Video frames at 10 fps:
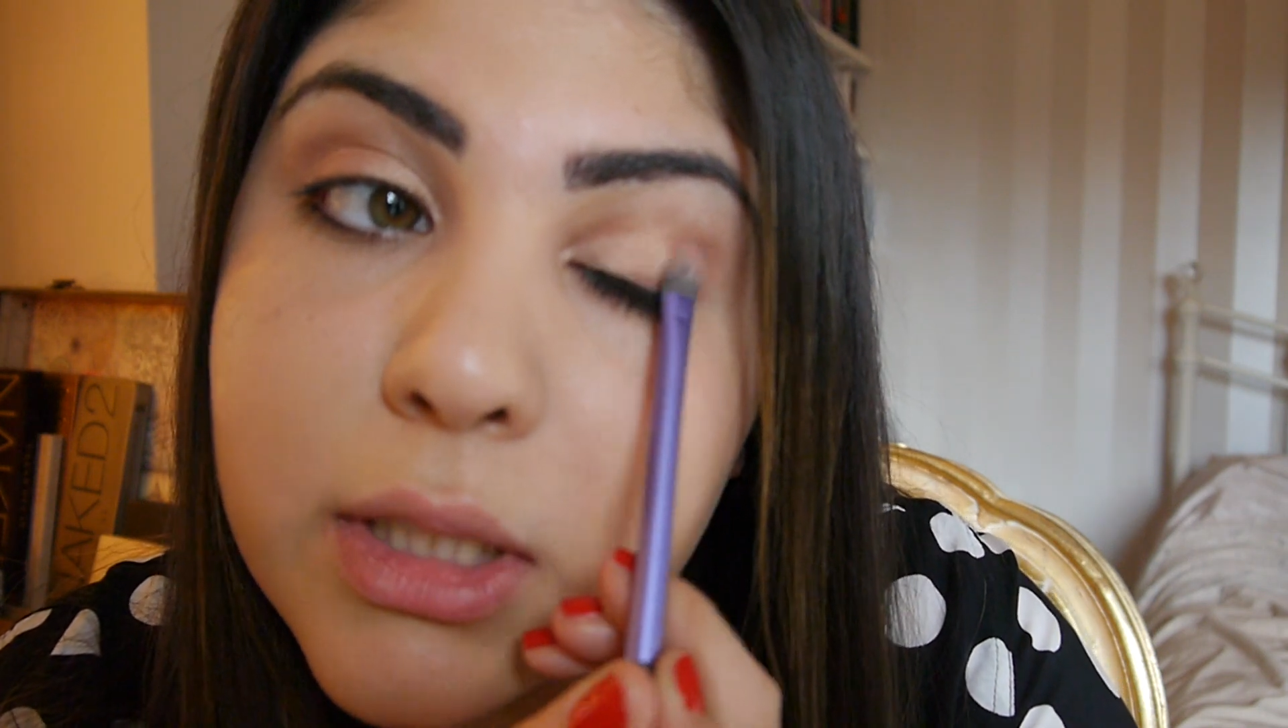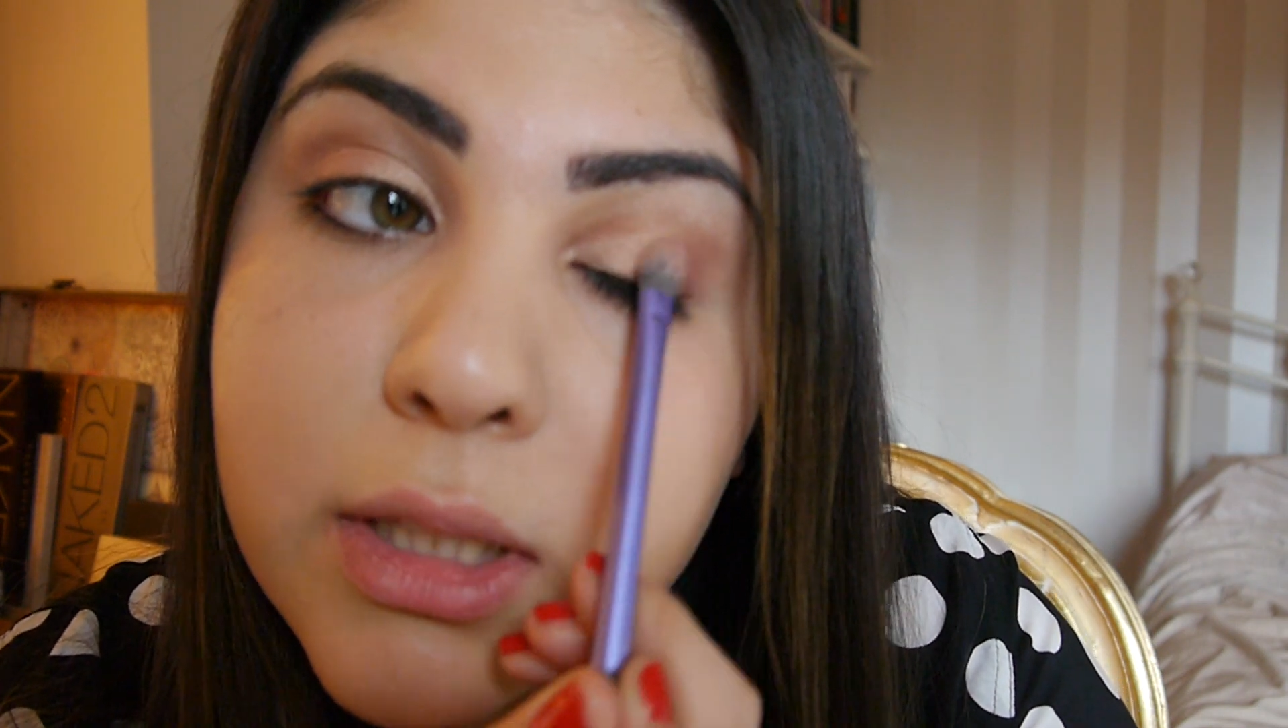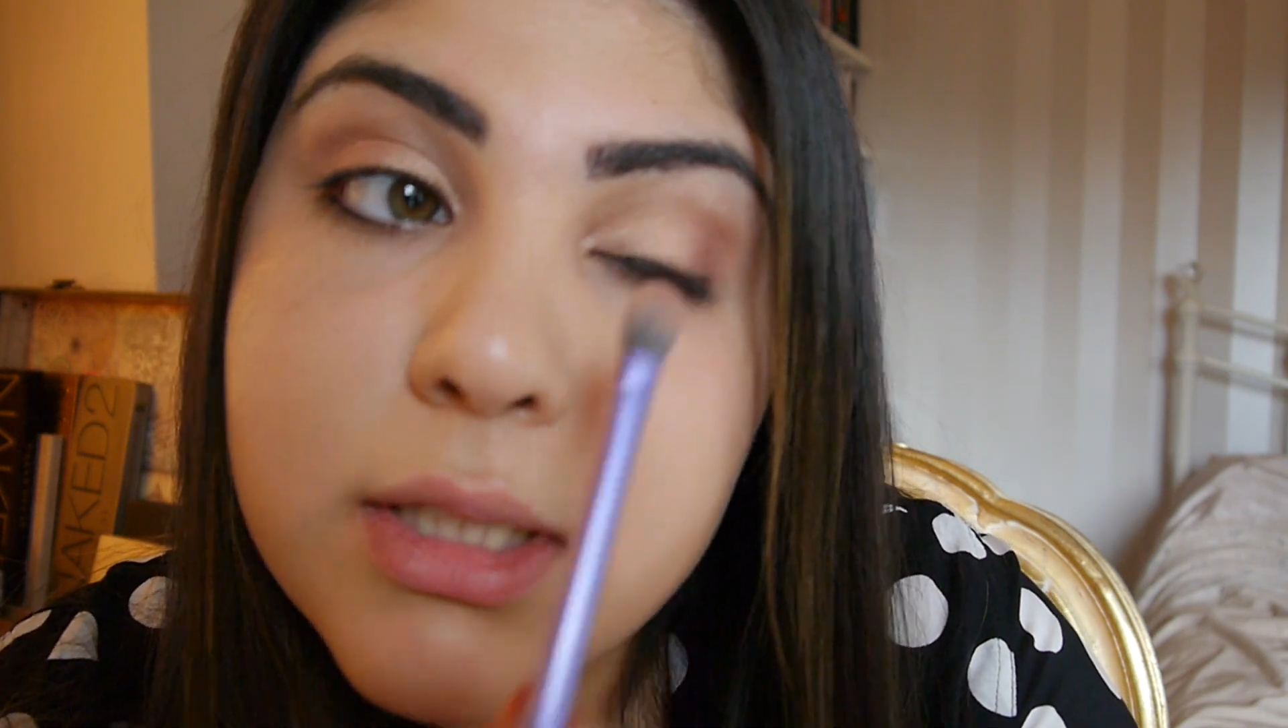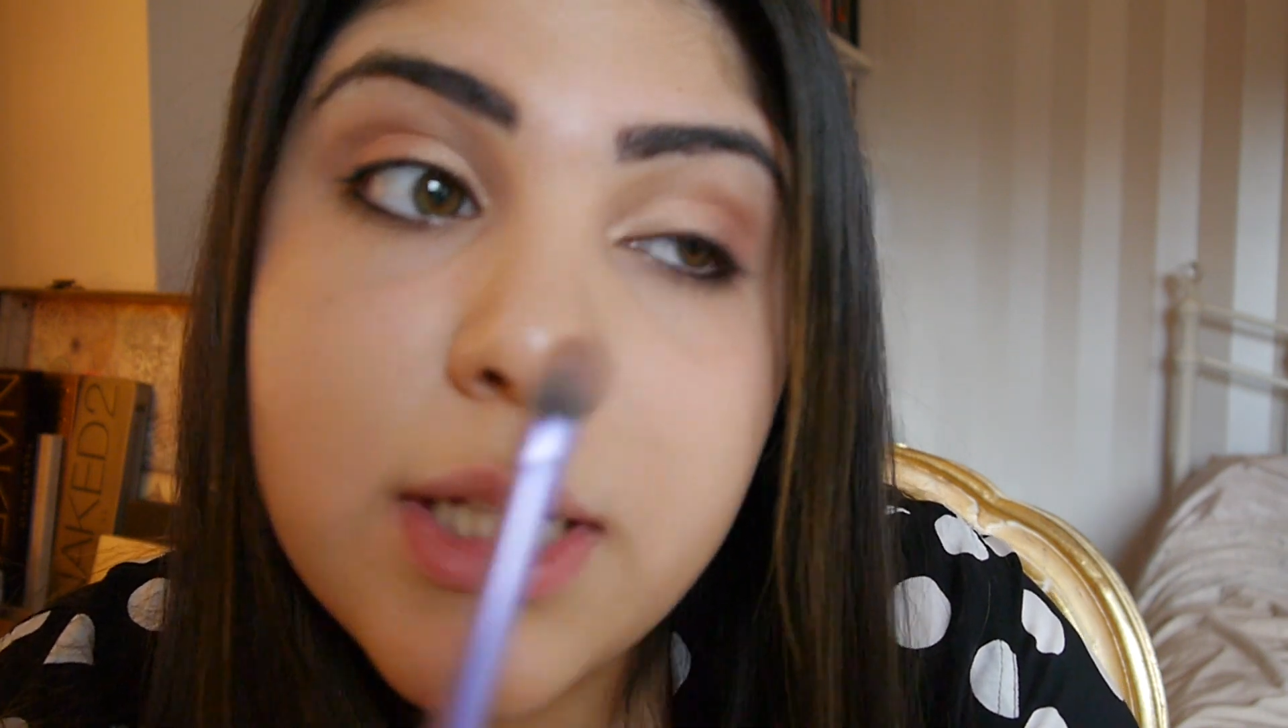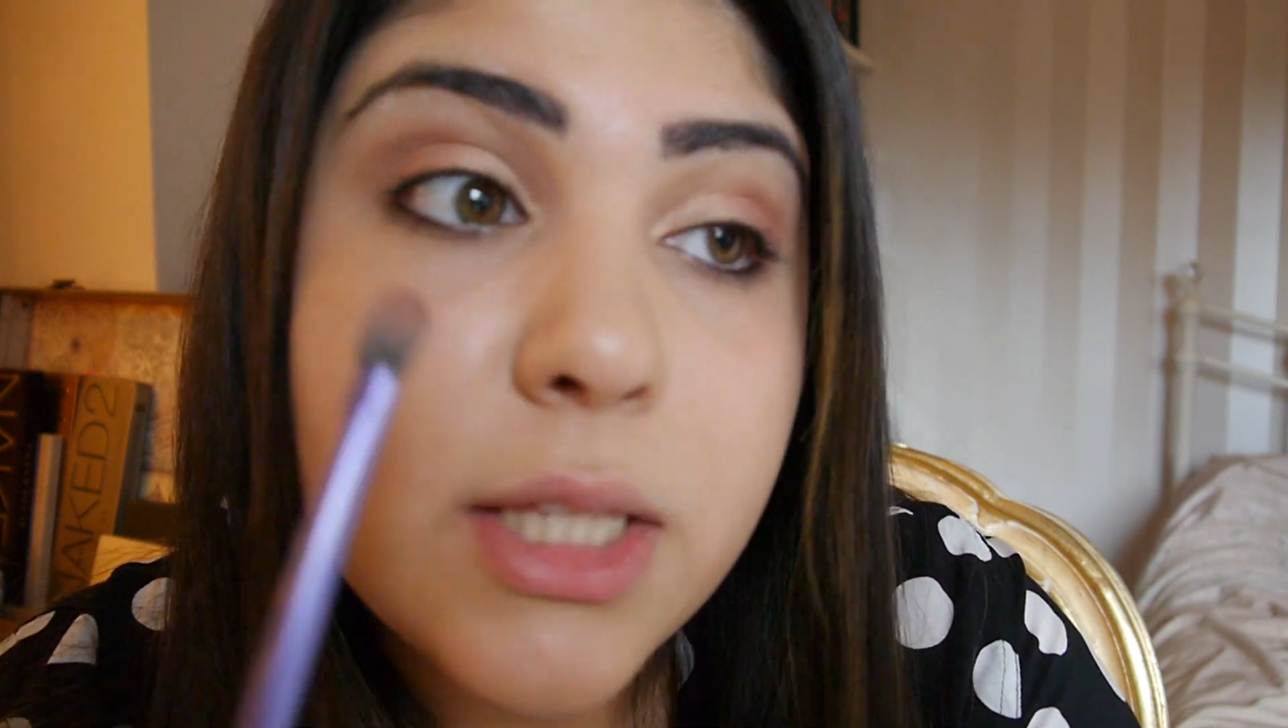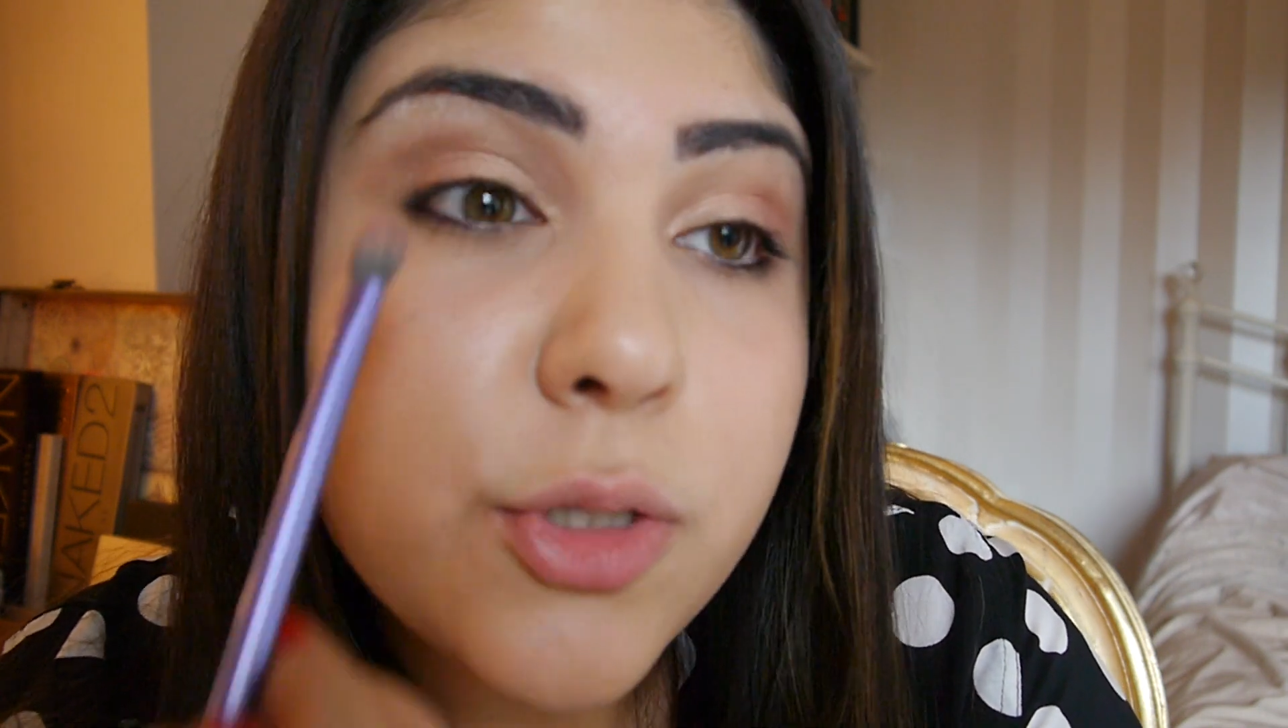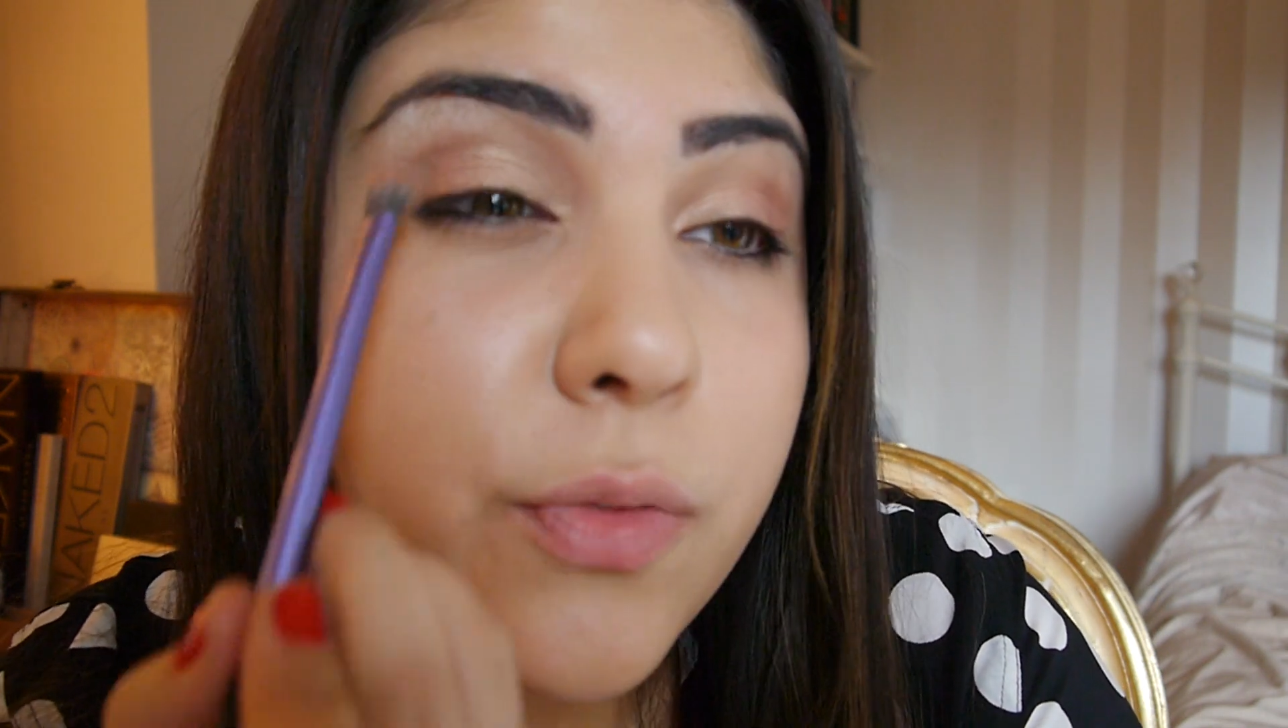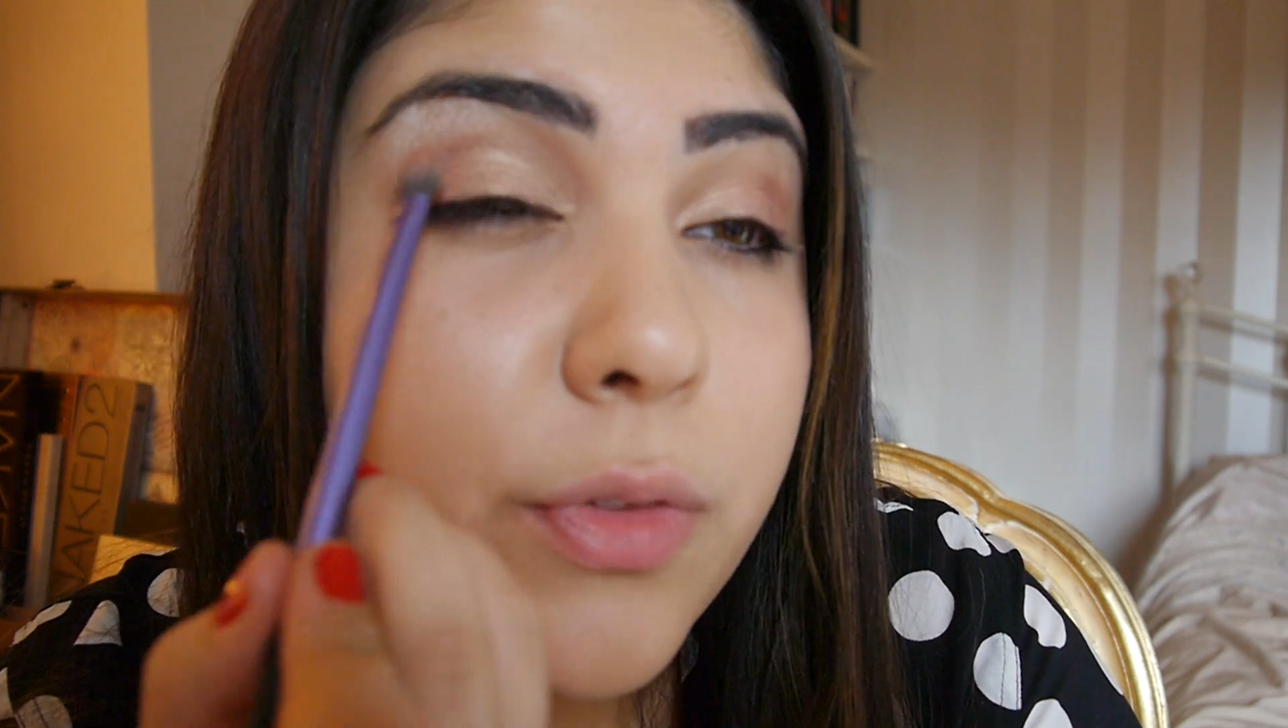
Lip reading: in the centre